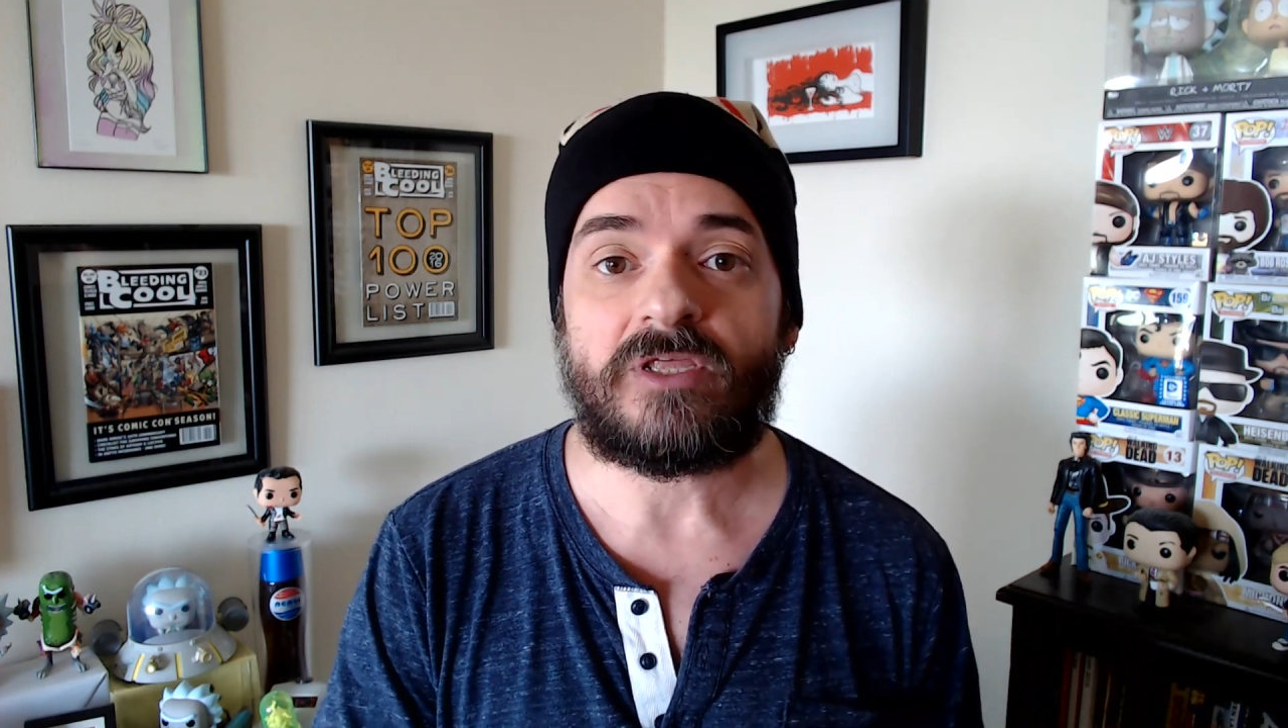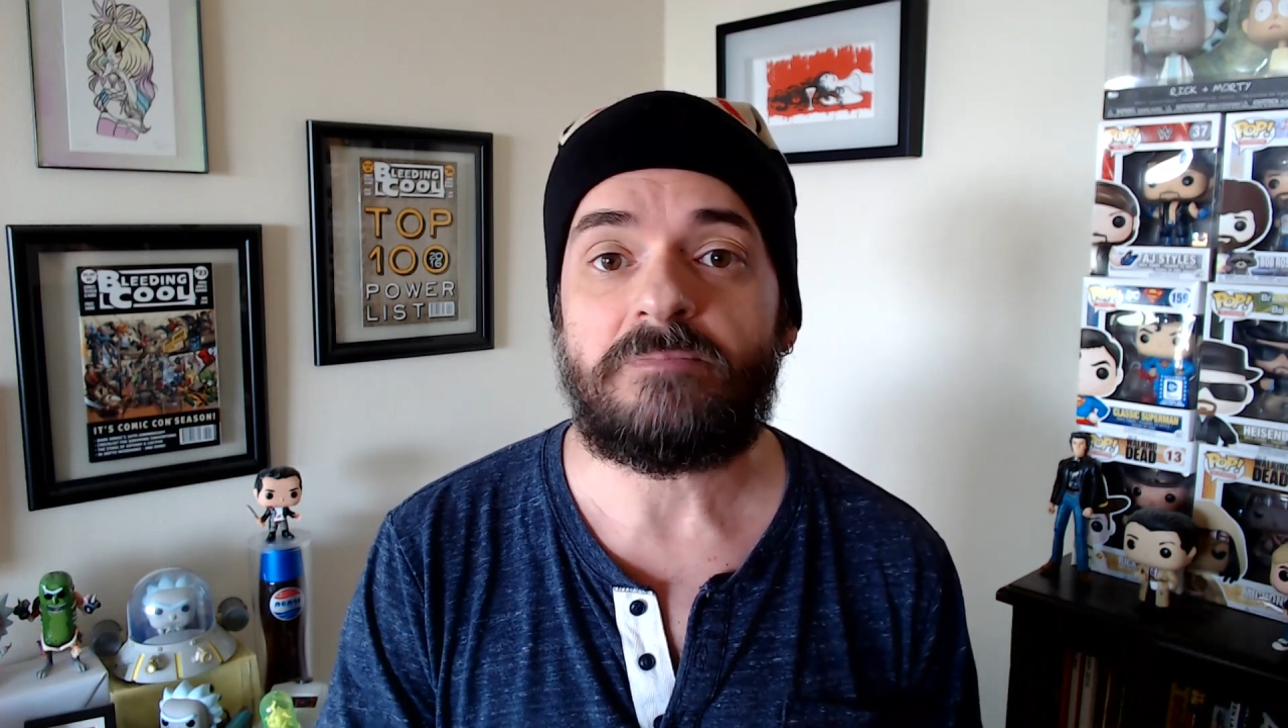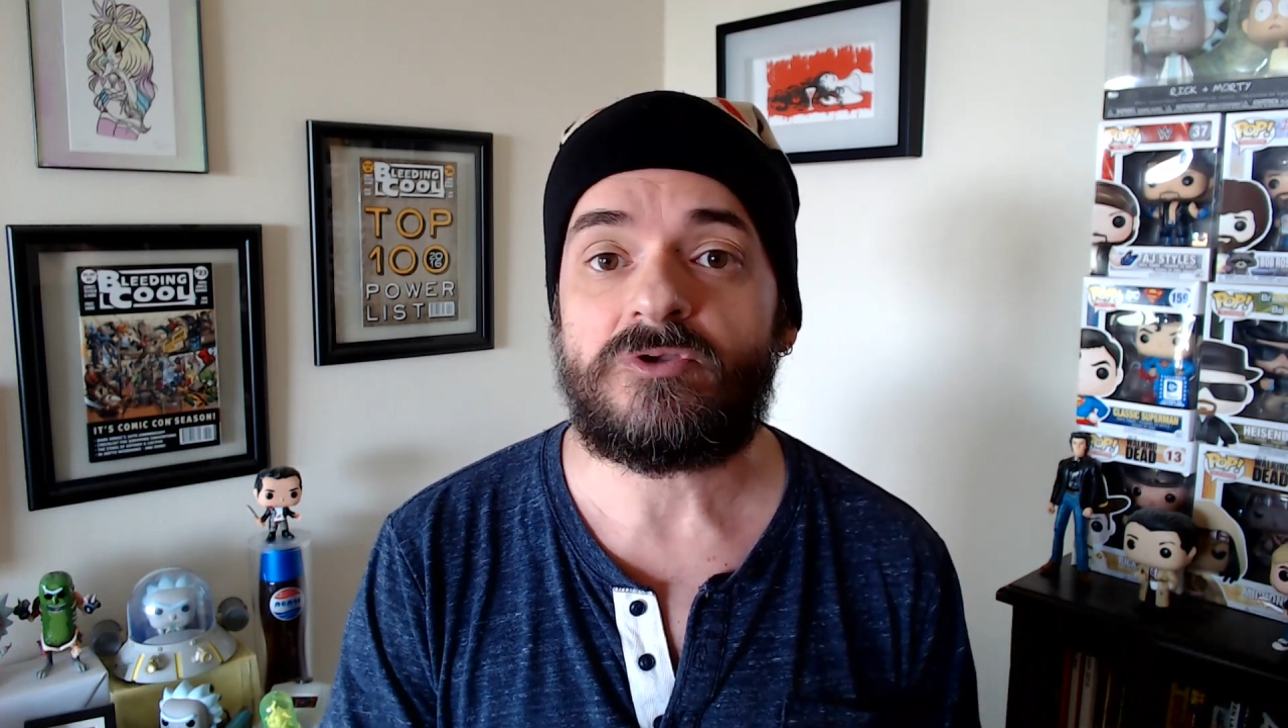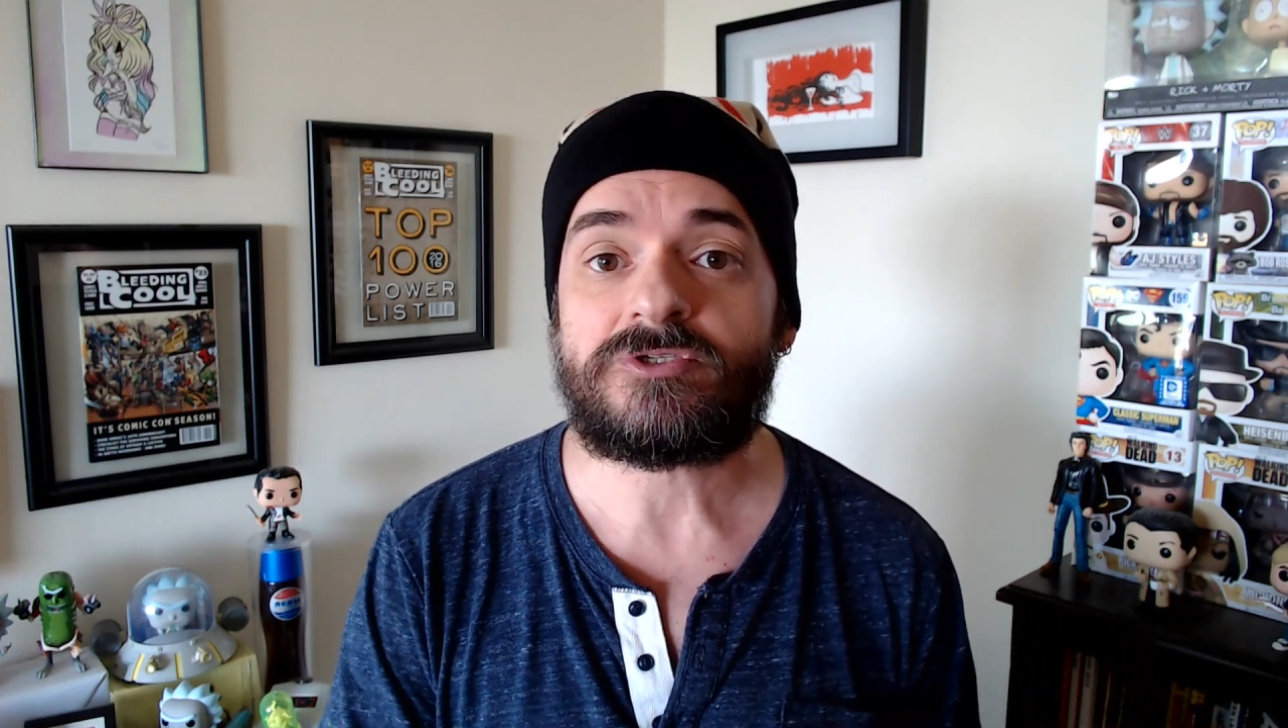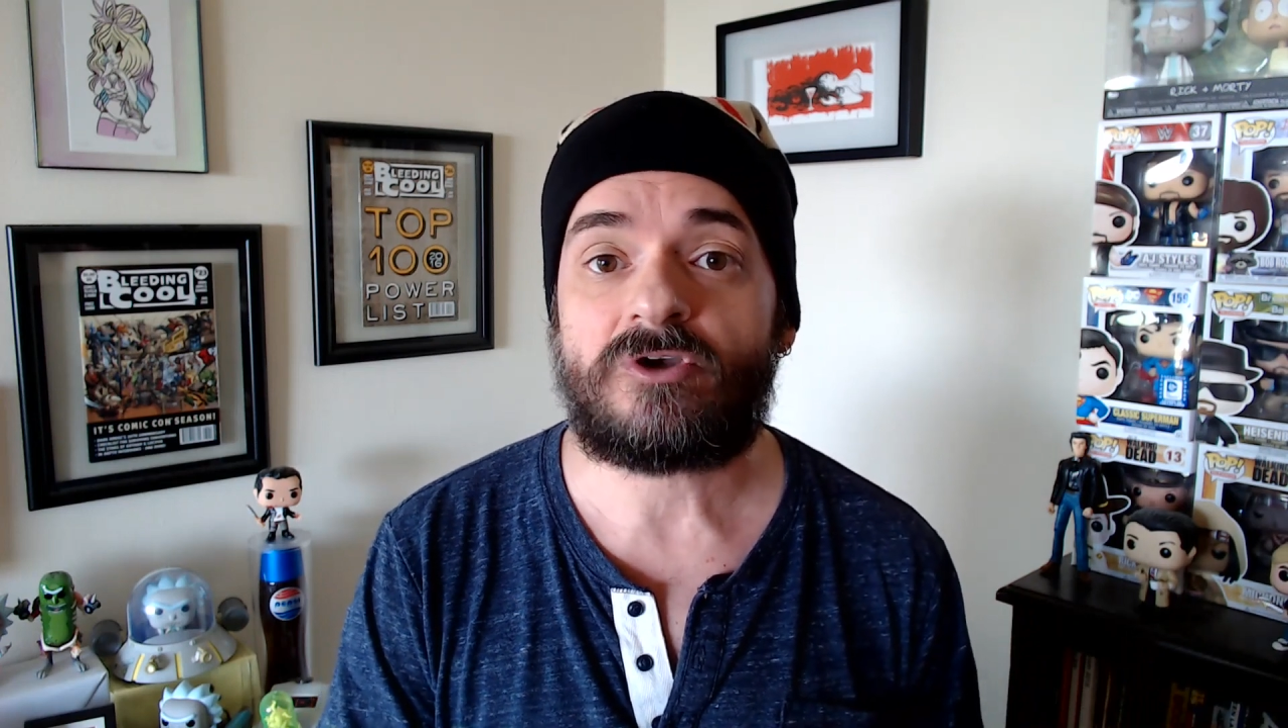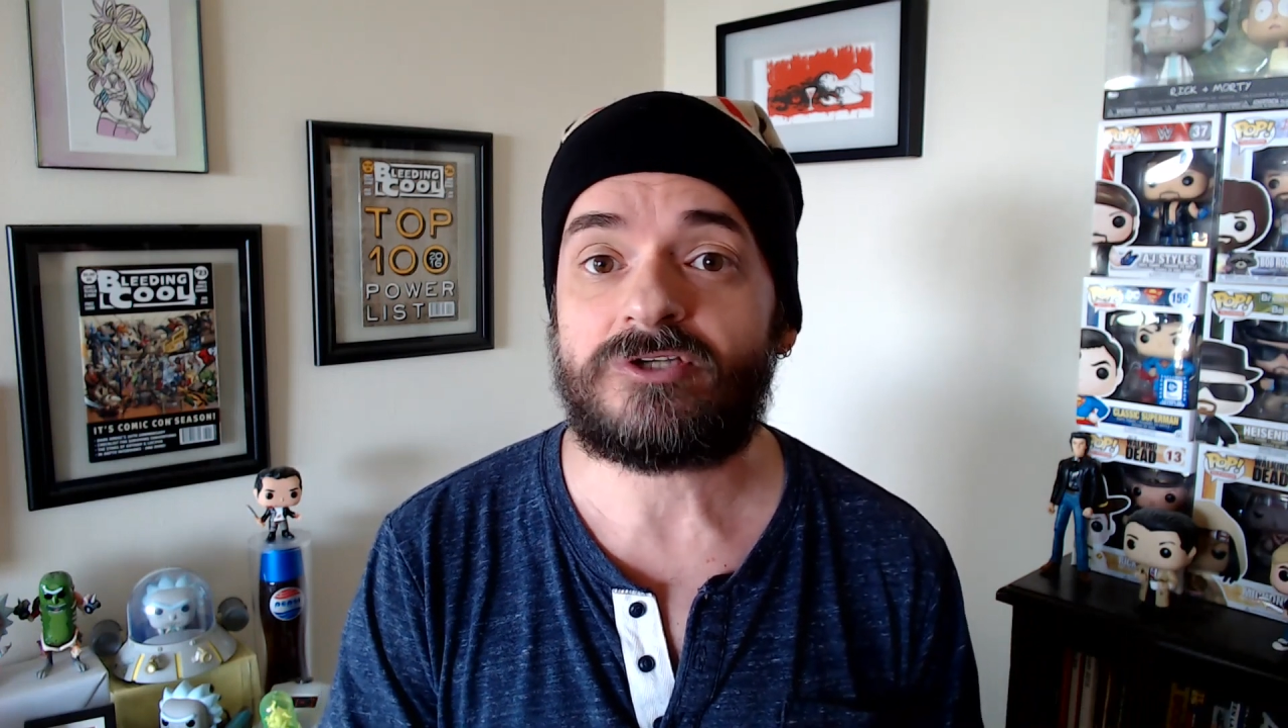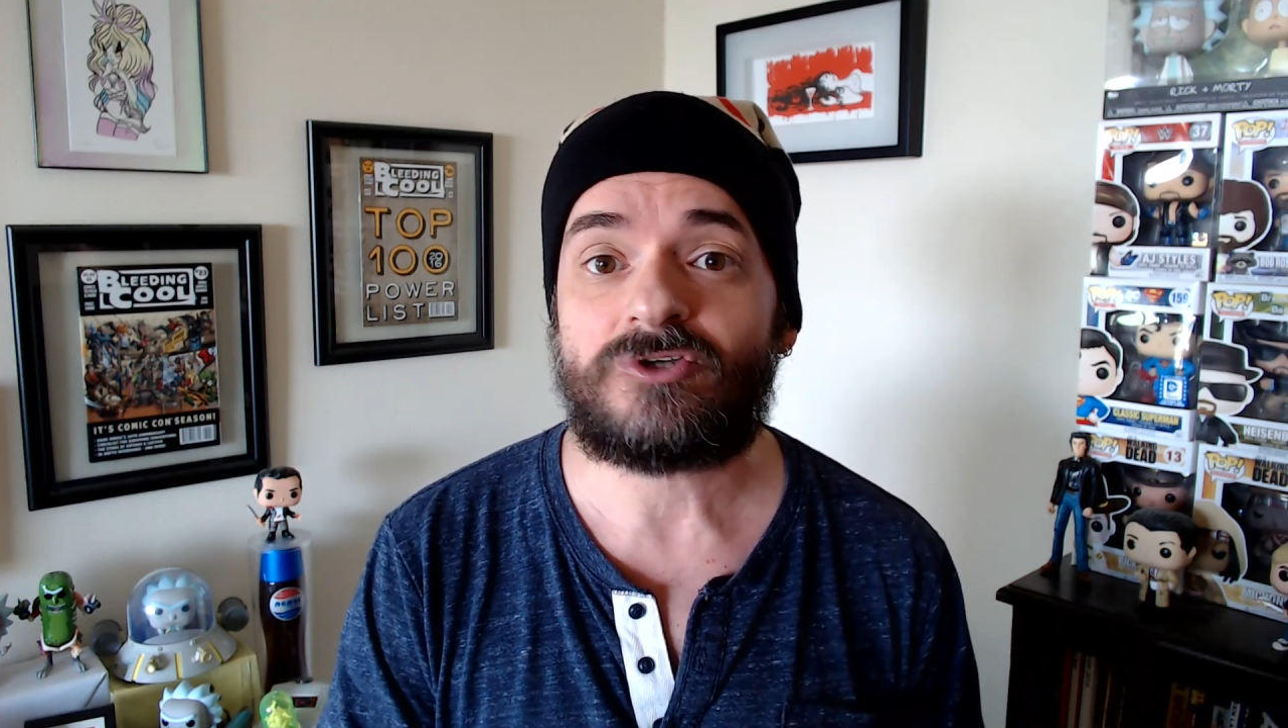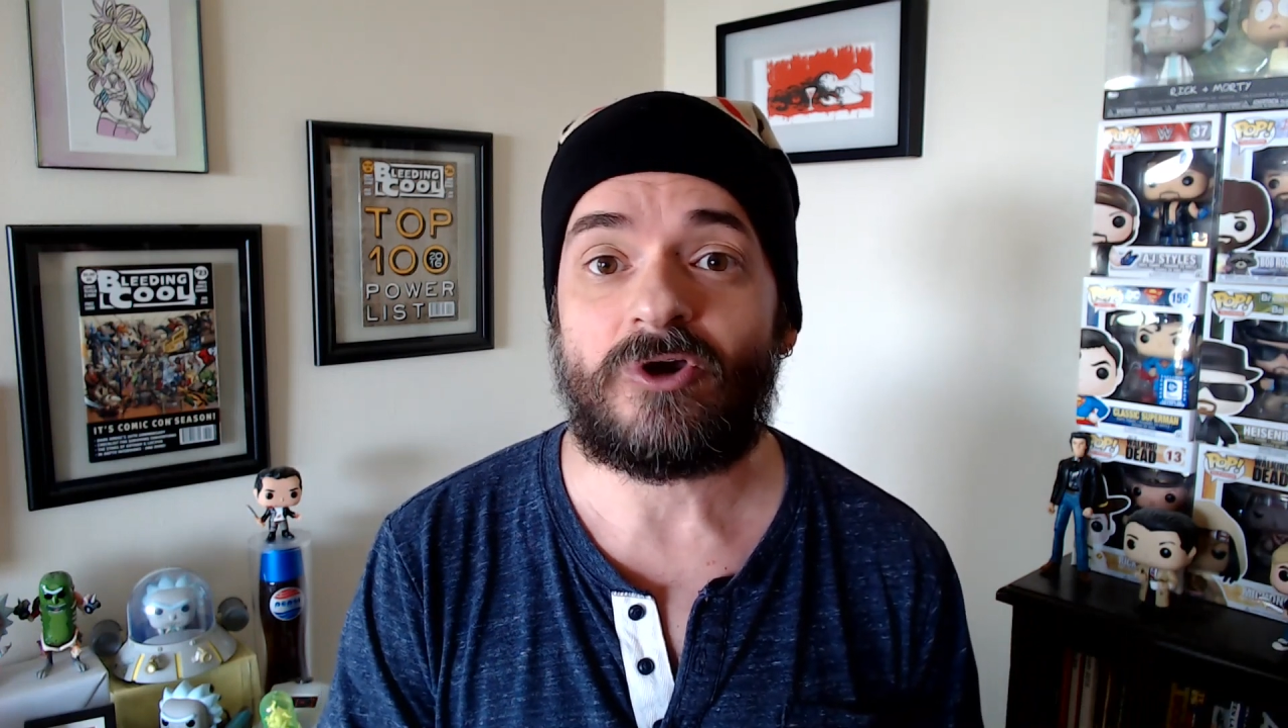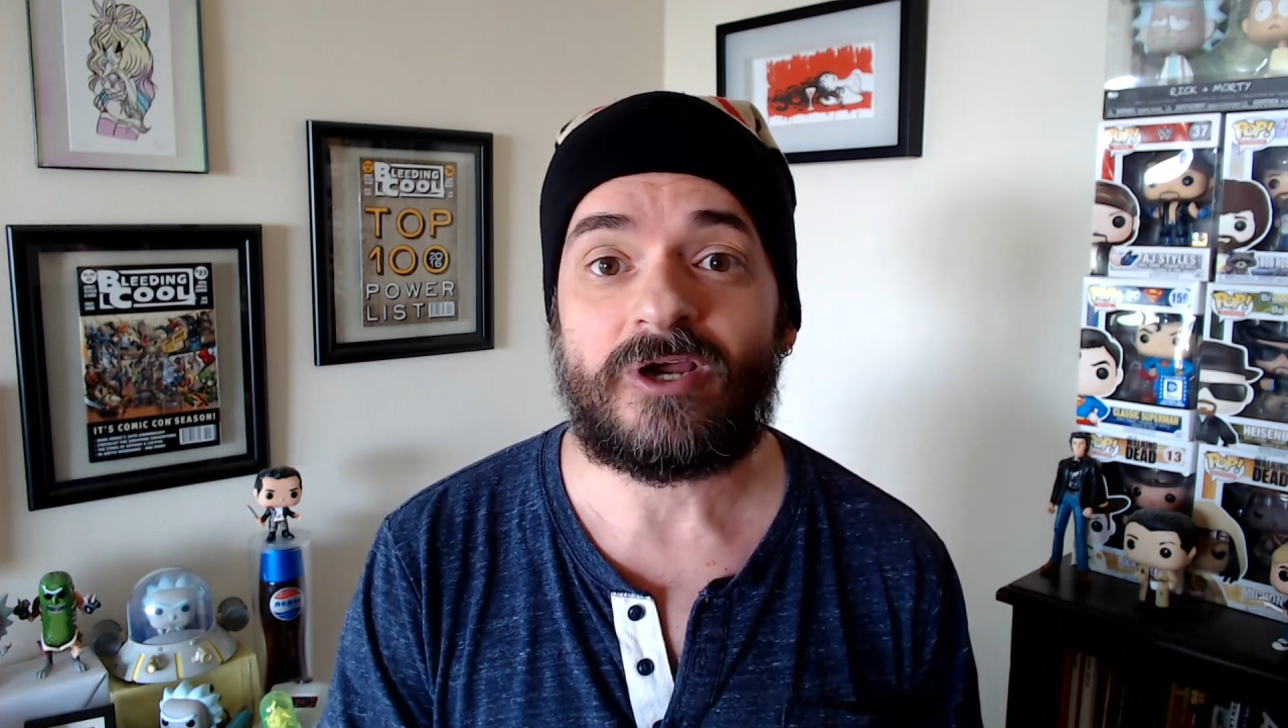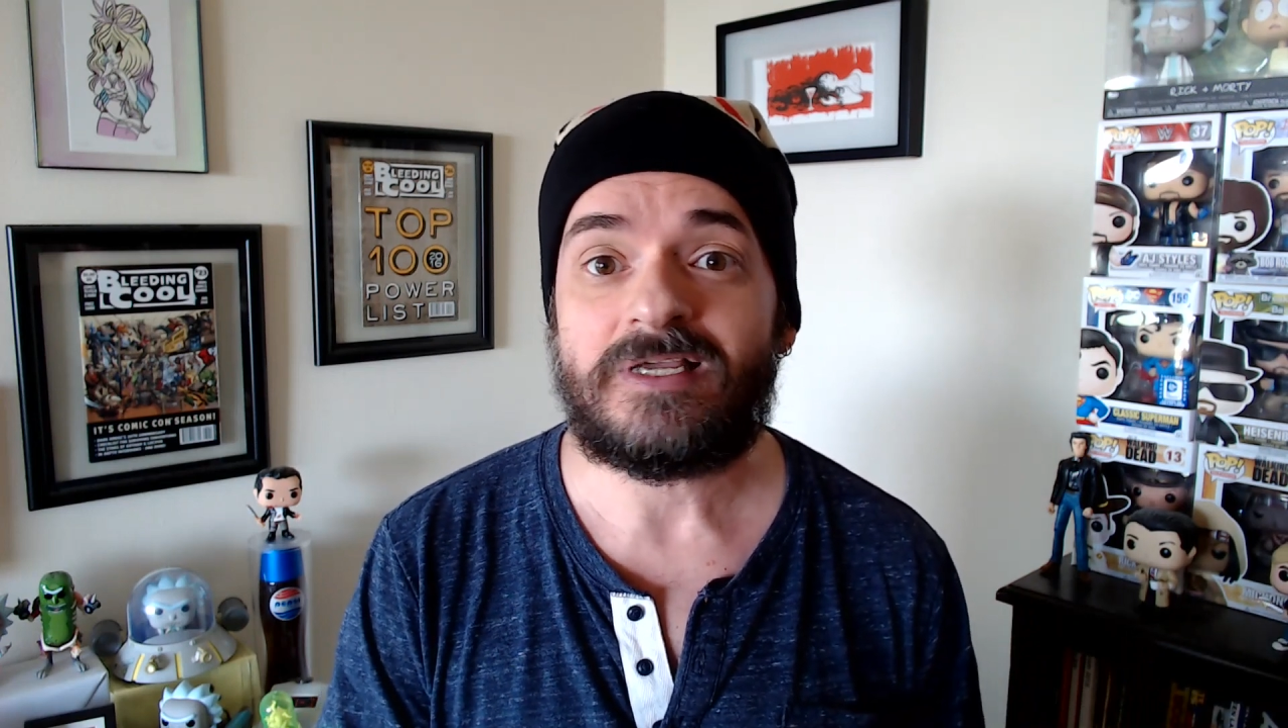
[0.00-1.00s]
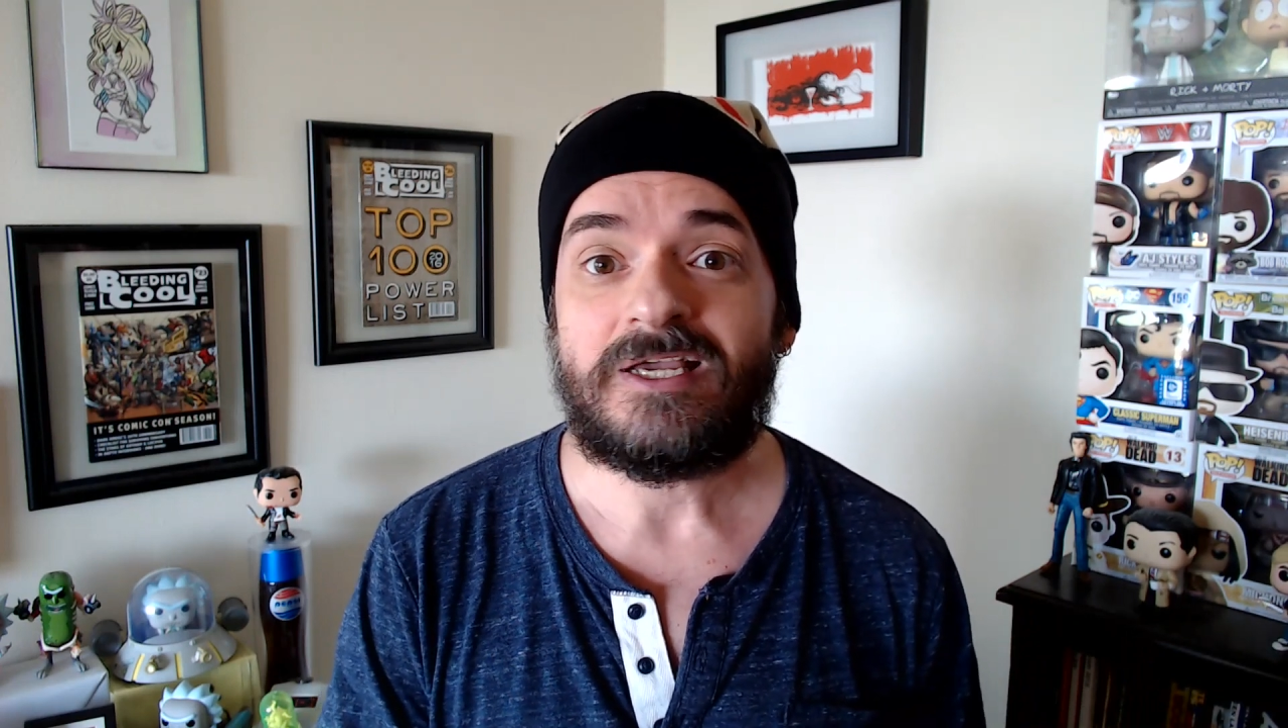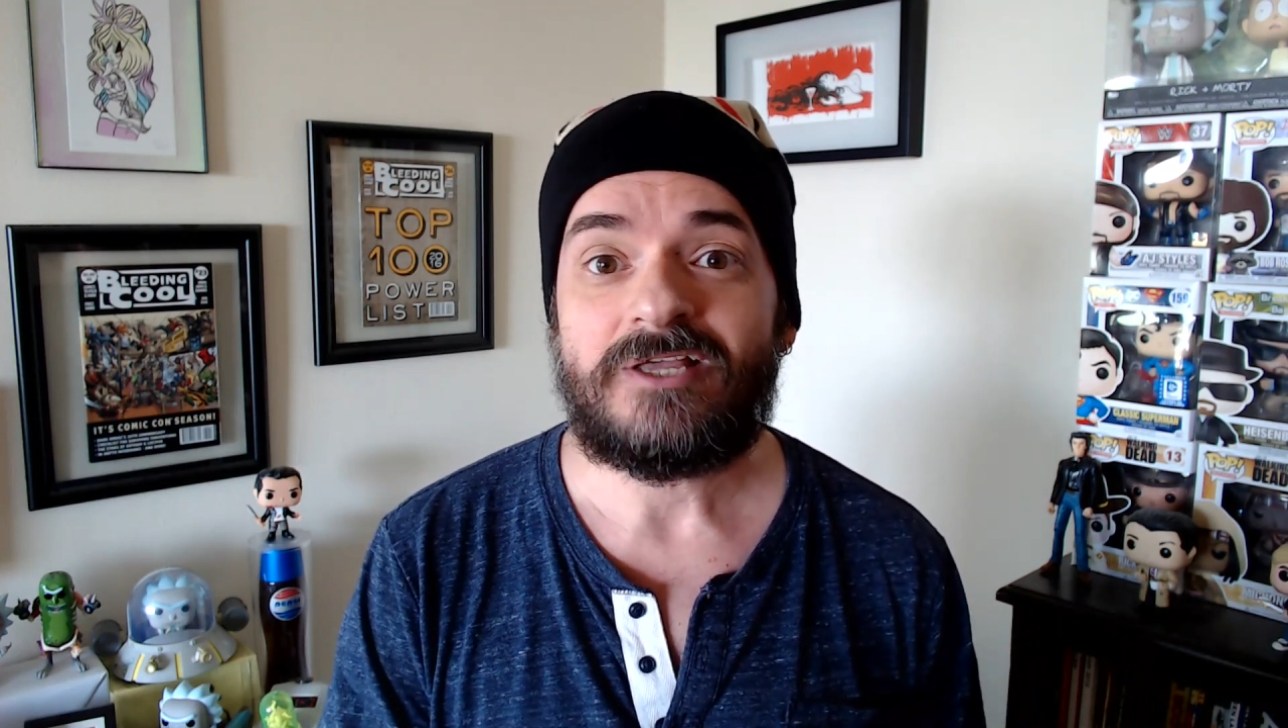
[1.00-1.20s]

And Bill Skarsgård,